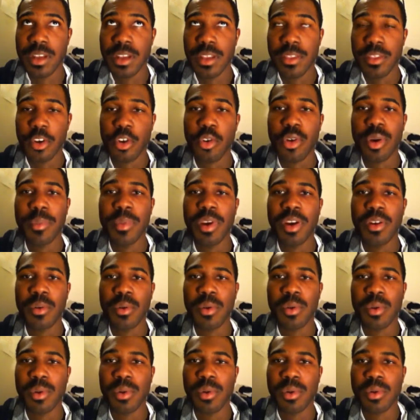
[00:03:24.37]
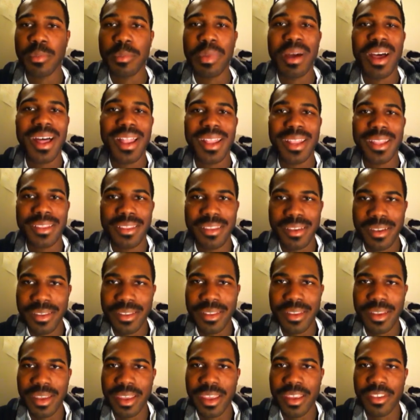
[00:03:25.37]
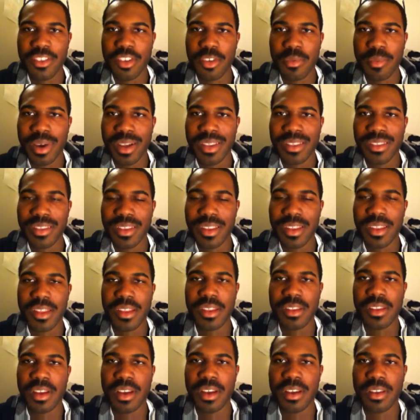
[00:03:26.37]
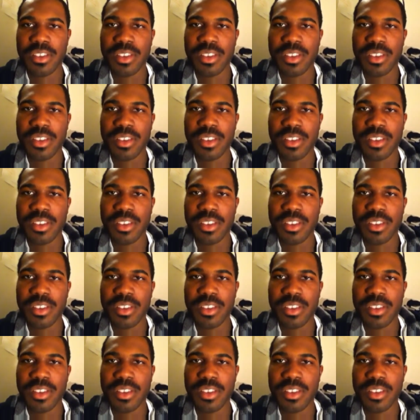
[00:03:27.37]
the criminal politics, I guess you might say.